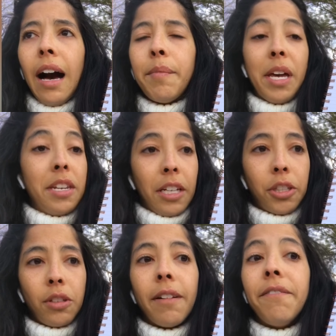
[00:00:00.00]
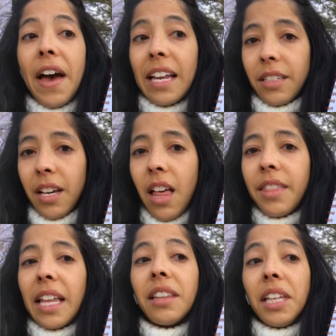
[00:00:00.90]
initial event
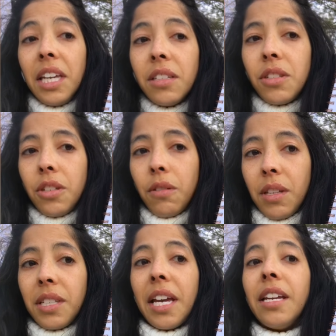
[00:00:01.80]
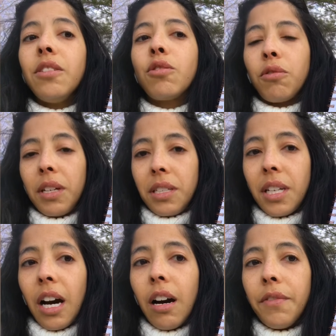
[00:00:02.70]
that leads to this increase
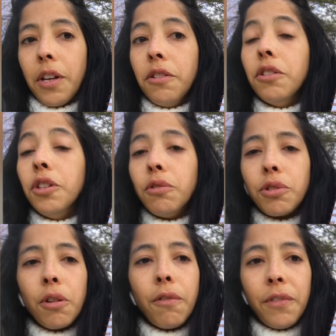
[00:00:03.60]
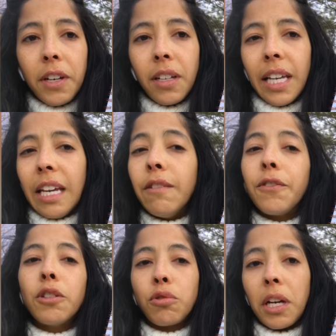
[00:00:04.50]
of neutrophil
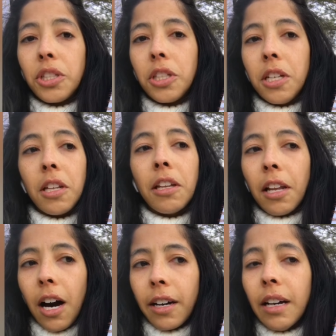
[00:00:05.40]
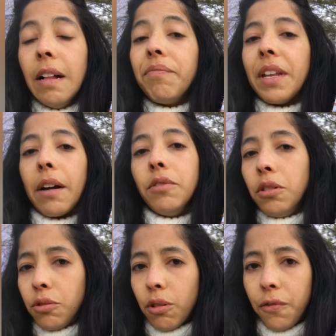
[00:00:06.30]
infiltration in the lung. Now,
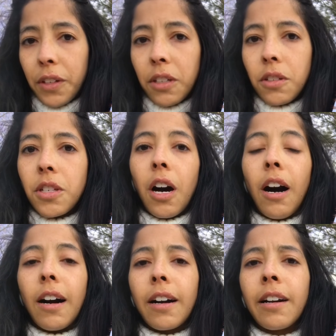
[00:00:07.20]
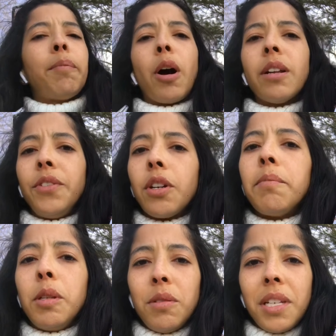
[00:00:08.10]
neutrophils are part of your
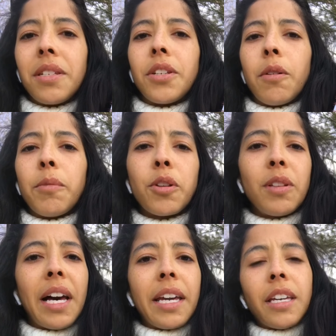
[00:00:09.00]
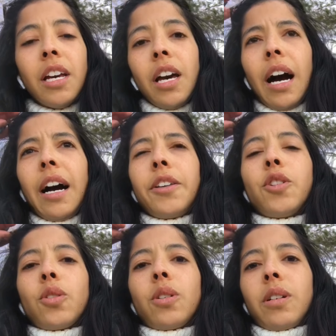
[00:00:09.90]
immune system. They're like
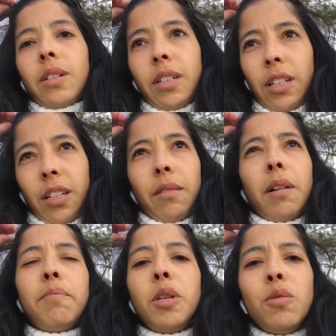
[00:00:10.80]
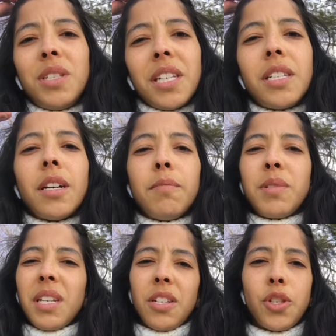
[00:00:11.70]
your immune system's
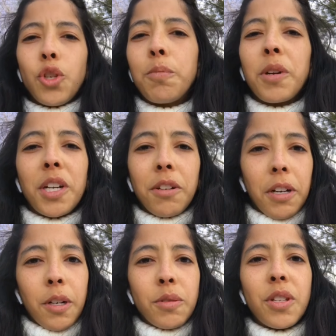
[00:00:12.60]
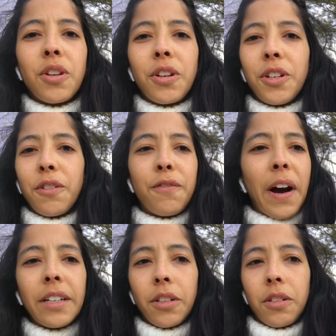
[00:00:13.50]
superheroes. They're your
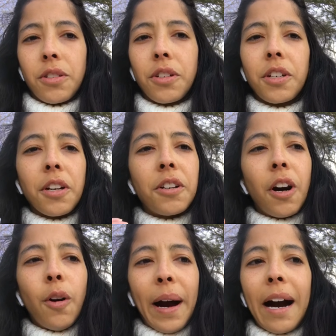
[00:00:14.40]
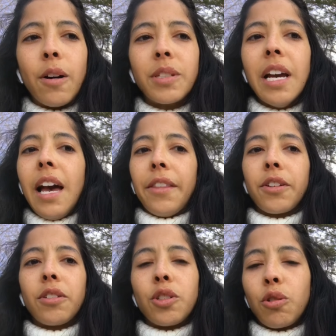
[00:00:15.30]
fighters. They're going to go out and they're
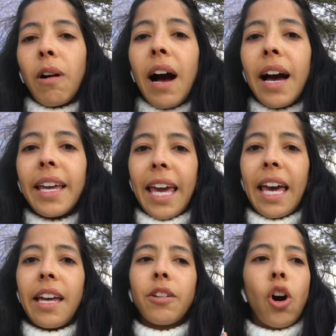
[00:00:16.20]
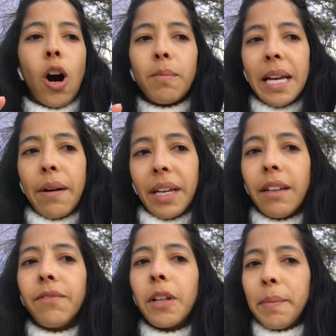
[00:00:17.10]
going to try and calm down
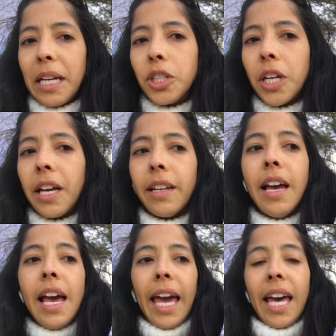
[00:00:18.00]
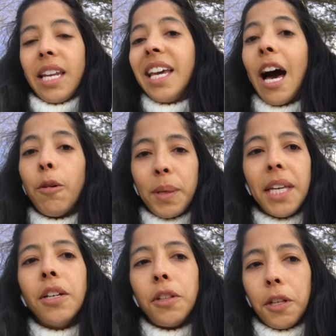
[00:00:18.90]
inflammation and help
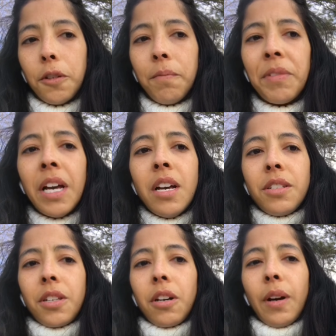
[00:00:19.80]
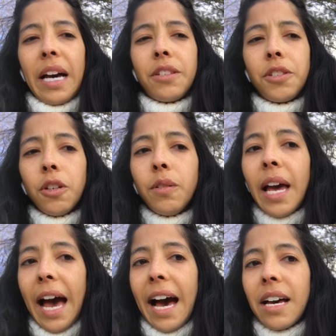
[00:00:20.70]
heal you. So as soon
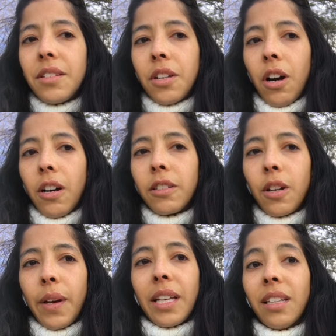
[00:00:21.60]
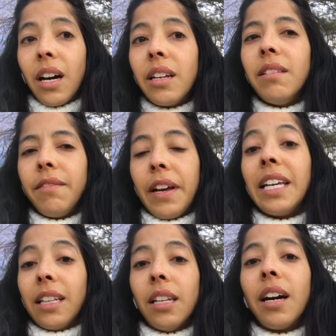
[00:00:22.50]
as the ongoing
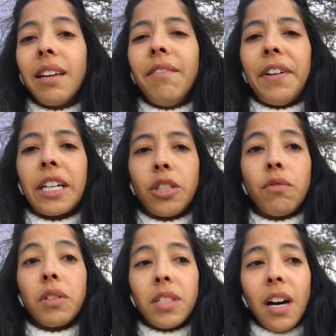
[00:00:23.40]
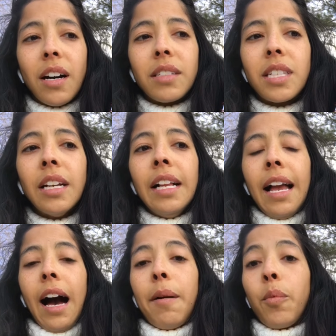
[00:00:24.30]
lung infection results,
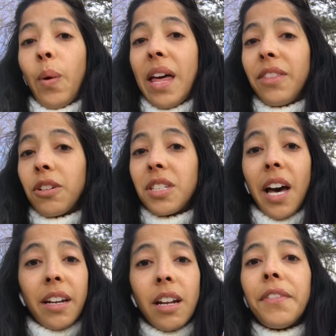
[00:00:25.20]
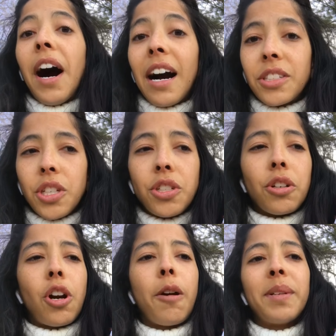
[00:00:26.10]
when there's not enough oxygen or
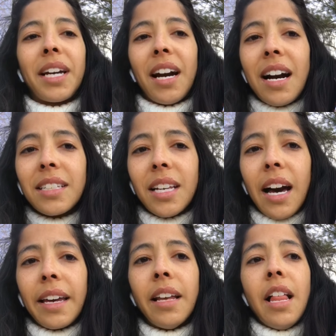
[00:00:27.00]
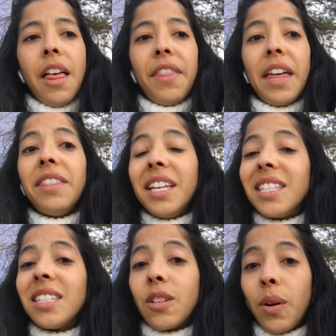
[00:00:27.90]
carbon dioxide, then this
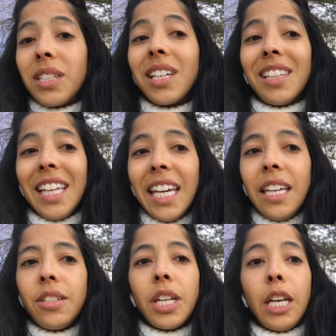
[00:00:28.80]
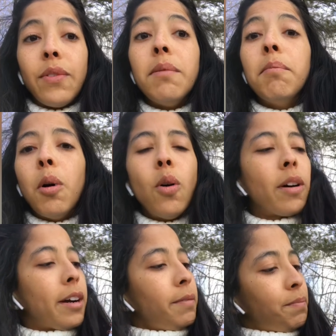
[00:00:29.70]
is going to lead to even
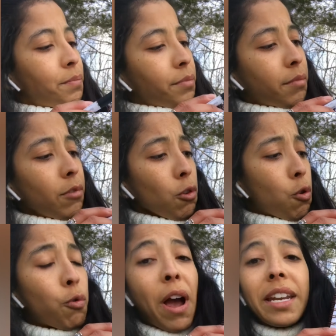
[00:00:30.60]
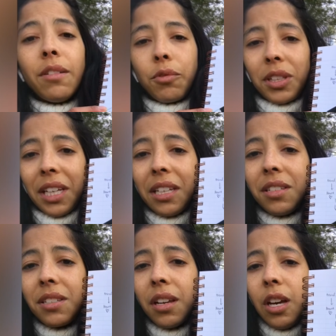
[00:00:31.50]
more renin
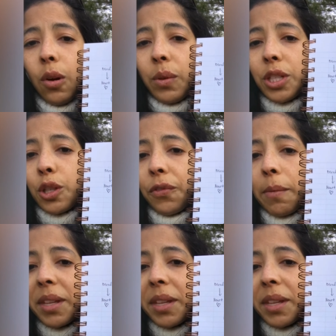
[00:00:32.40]
release, which is from the